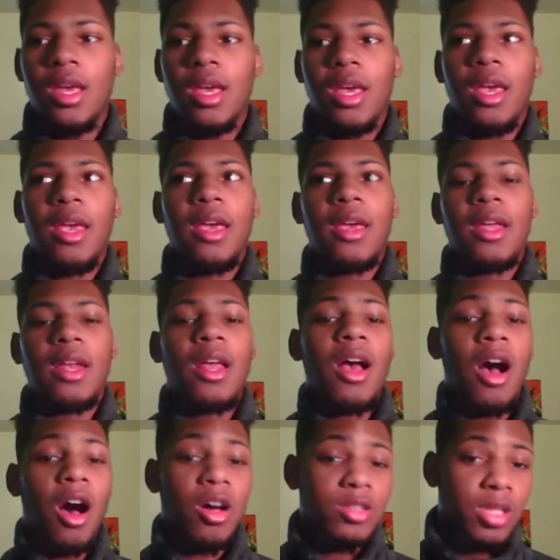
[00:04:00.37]
And
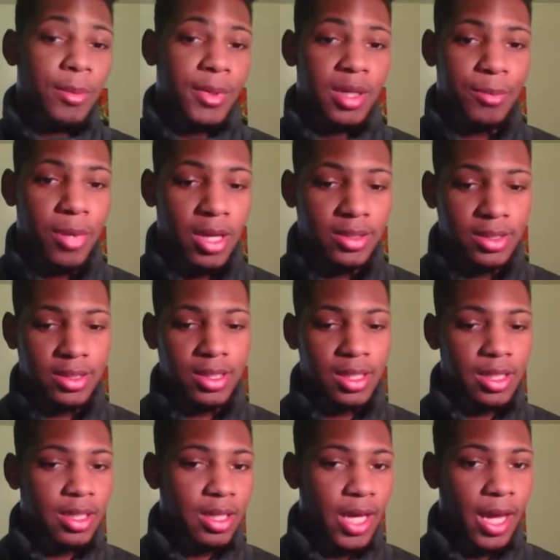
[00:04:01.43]
also, I'm in the process of
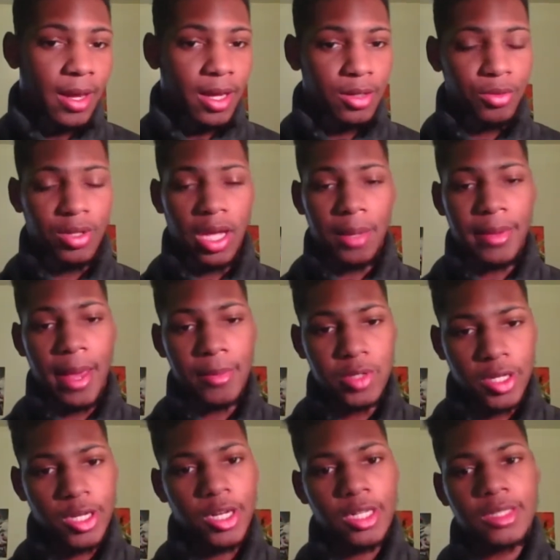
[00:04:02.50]
getting a, game, a new game capture
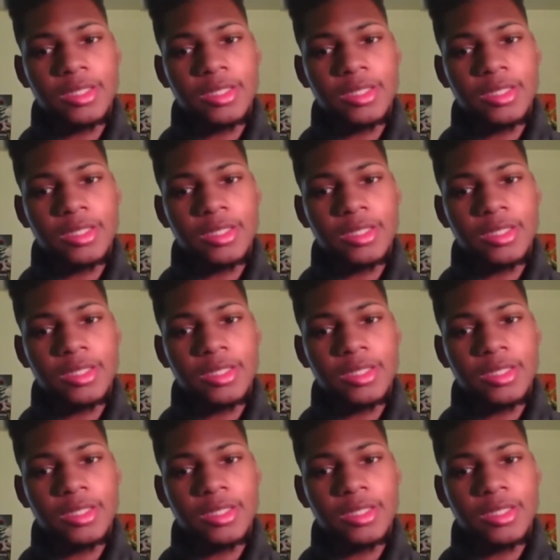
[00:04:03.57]
card.